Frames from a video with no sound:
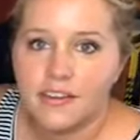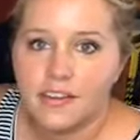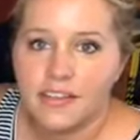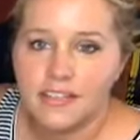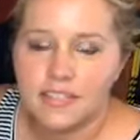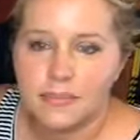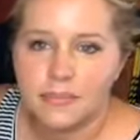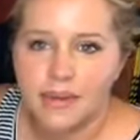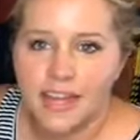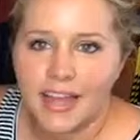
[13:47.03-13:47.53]

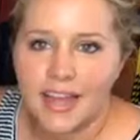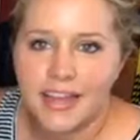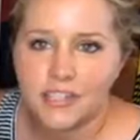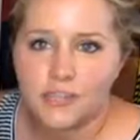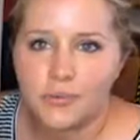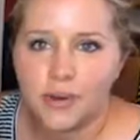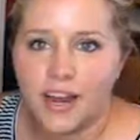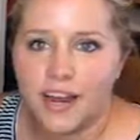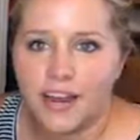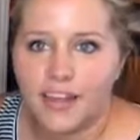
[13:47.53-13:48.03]
And somebody
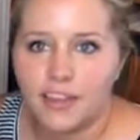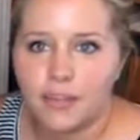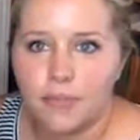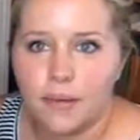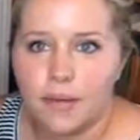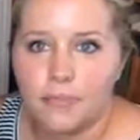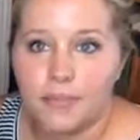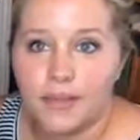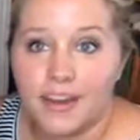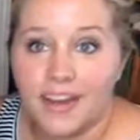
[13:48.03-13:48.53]
asked where I got the
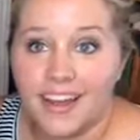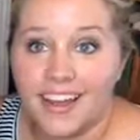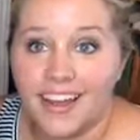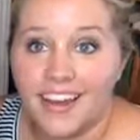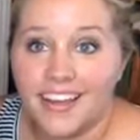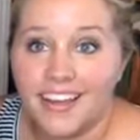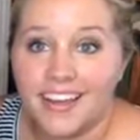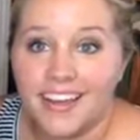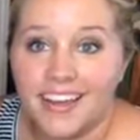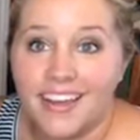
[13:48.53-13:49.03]
pumpkin. I
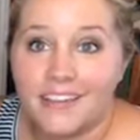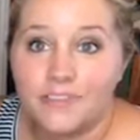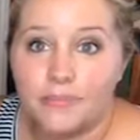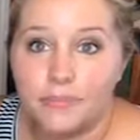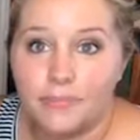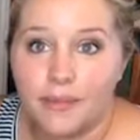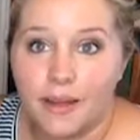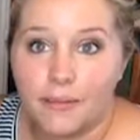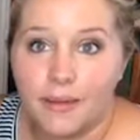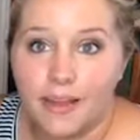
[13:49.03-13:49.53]
got it cut
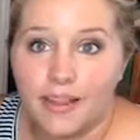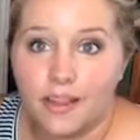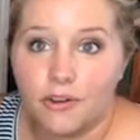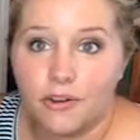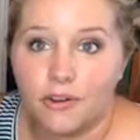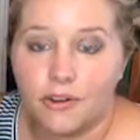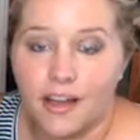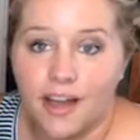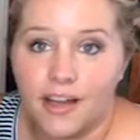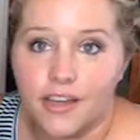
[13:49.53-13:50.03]
by my
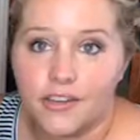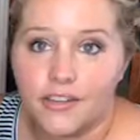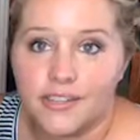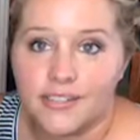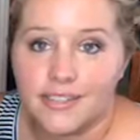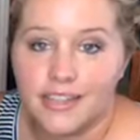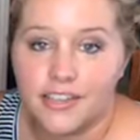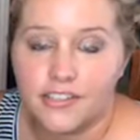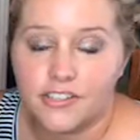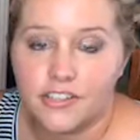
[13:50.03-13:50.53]
local guy who
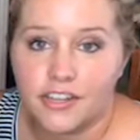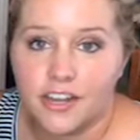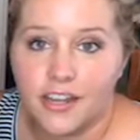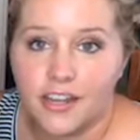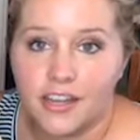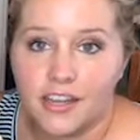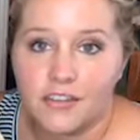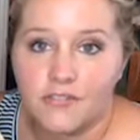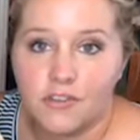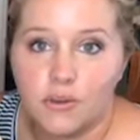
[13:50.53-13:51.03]
does laser
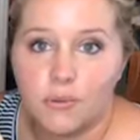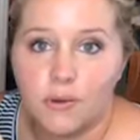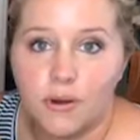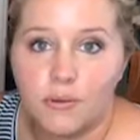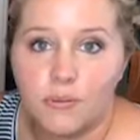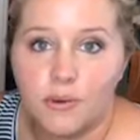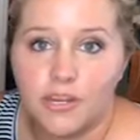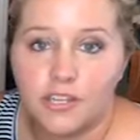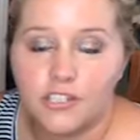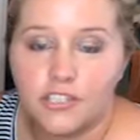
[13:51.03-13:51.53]
cutting. If you
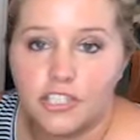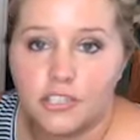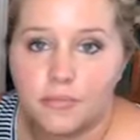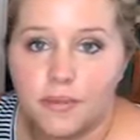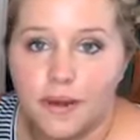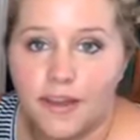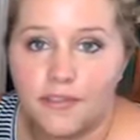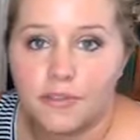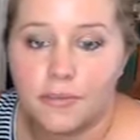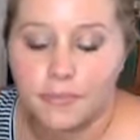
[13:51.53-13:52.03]
want one, just
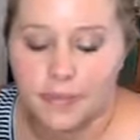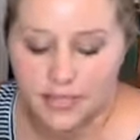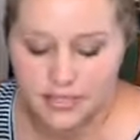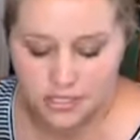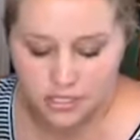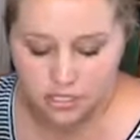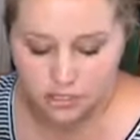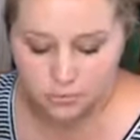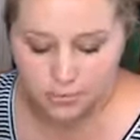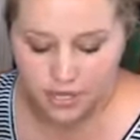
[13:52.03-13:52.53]
private
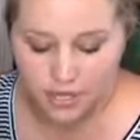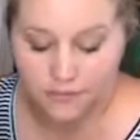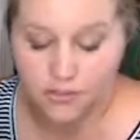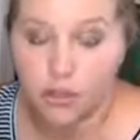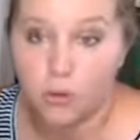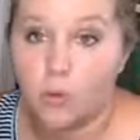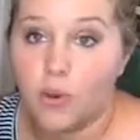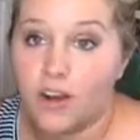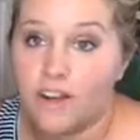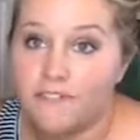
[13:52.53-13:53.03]
message me. If
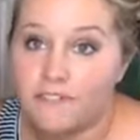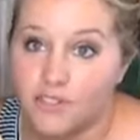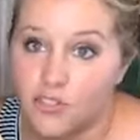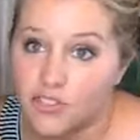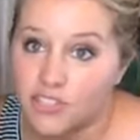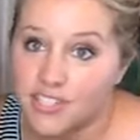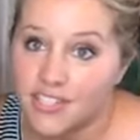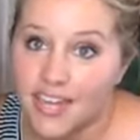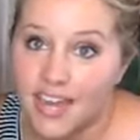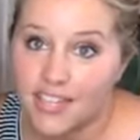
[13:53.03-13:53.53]
you want a
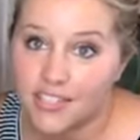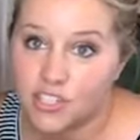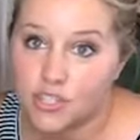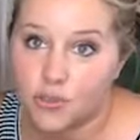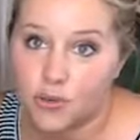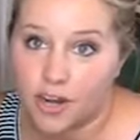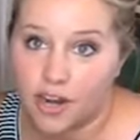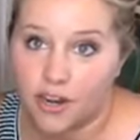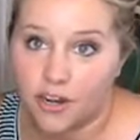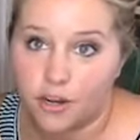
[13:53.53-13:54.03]
full-size
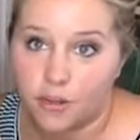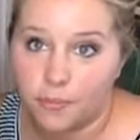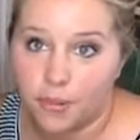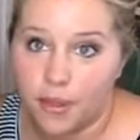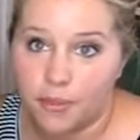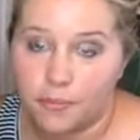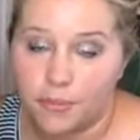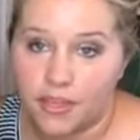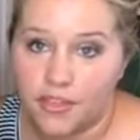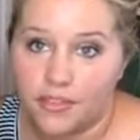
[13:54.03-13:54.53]
door hanger
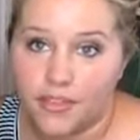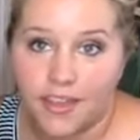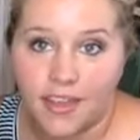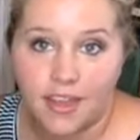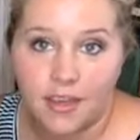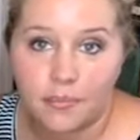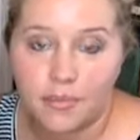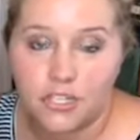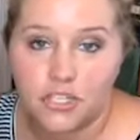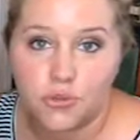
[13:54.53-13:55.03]
pumpkin, they
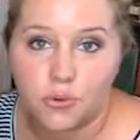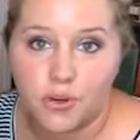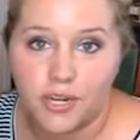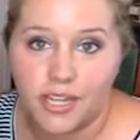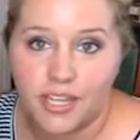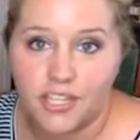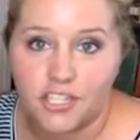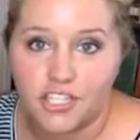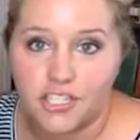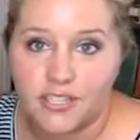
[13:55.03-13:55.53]
come in
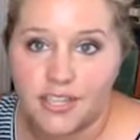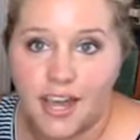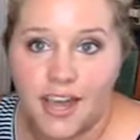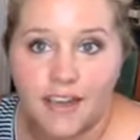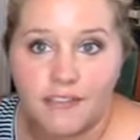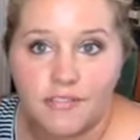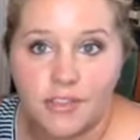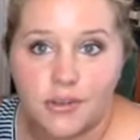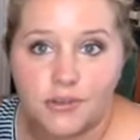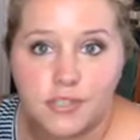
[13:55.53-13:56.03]
20 inches. I
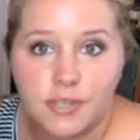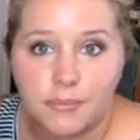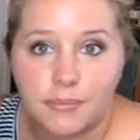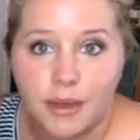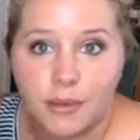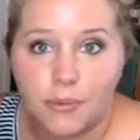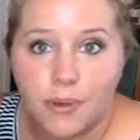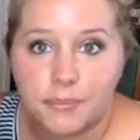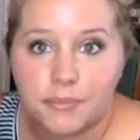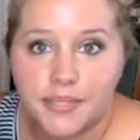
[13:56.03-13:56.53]
have those on
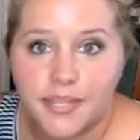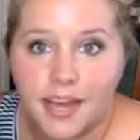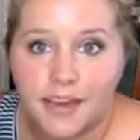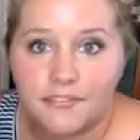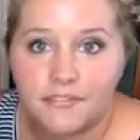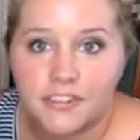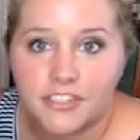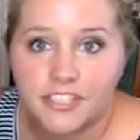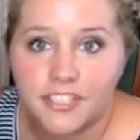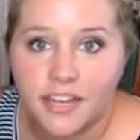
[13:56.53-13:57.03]
my
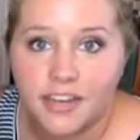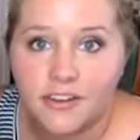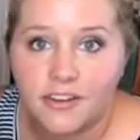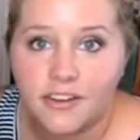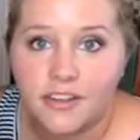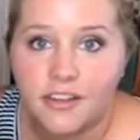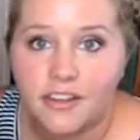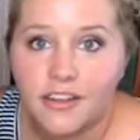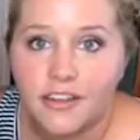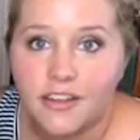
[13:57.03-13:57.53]
website for
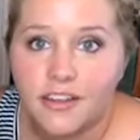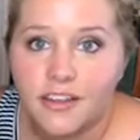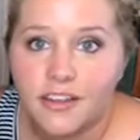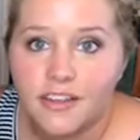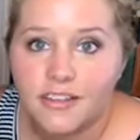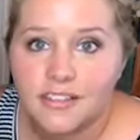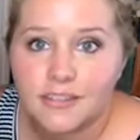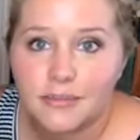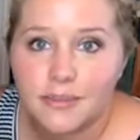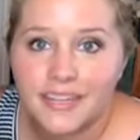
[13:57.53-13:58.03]
sale.
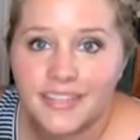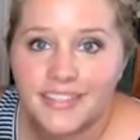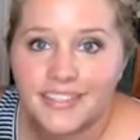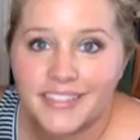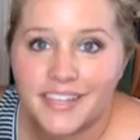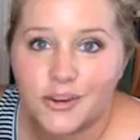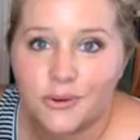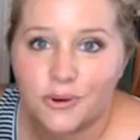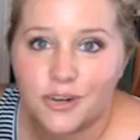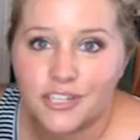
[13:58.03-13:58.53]
Somebody else
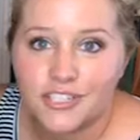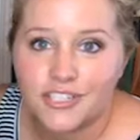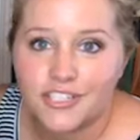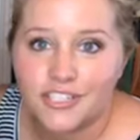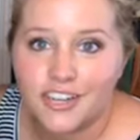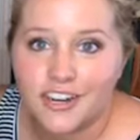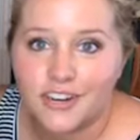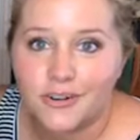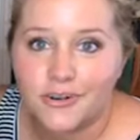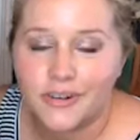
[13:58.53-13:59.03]
said orange and
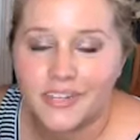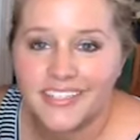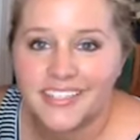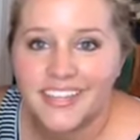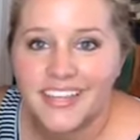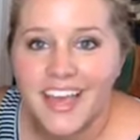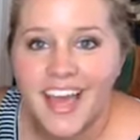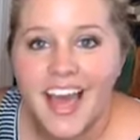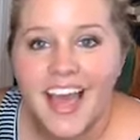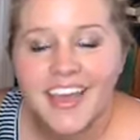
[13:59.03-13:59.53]
turquoise.
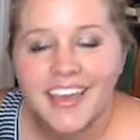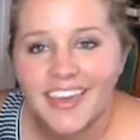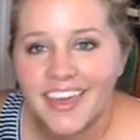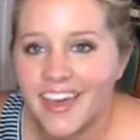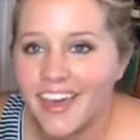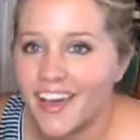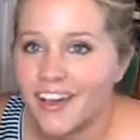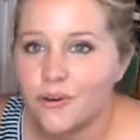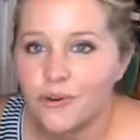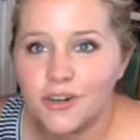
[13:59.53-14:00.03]

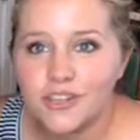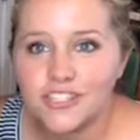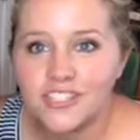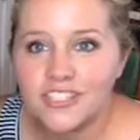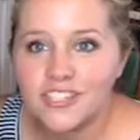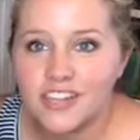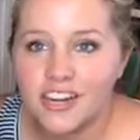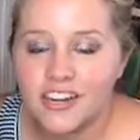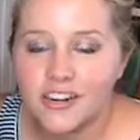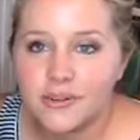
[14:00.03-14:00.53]
Yeah, orange
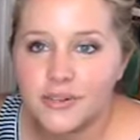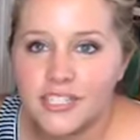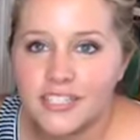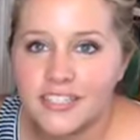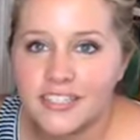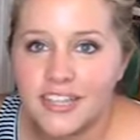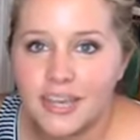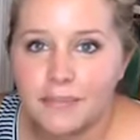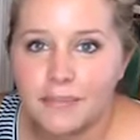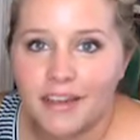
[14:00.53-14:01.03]
and turquoise
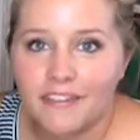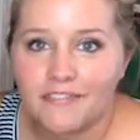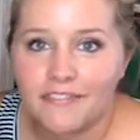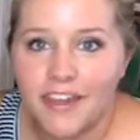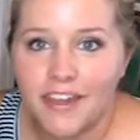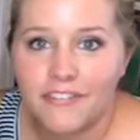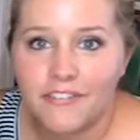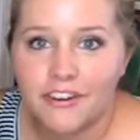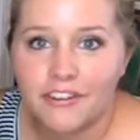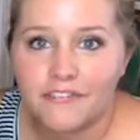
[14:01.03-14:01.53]
is like my
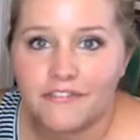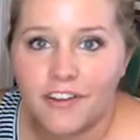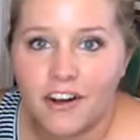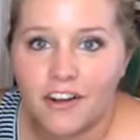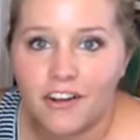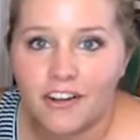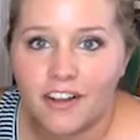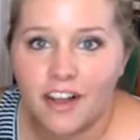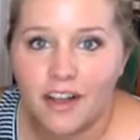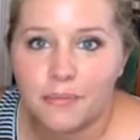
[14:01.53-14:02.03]
favorite
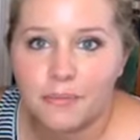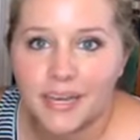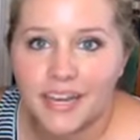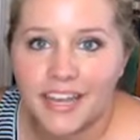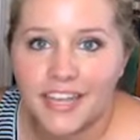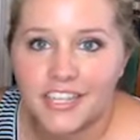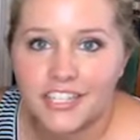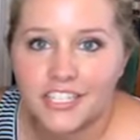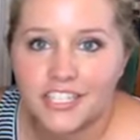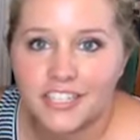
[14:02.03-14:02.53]
fall
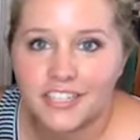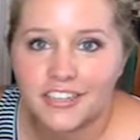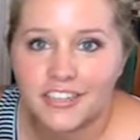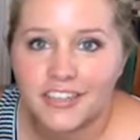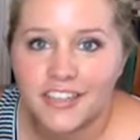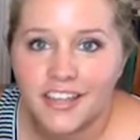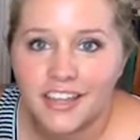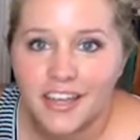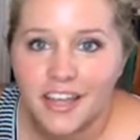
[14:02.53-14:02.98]
combination.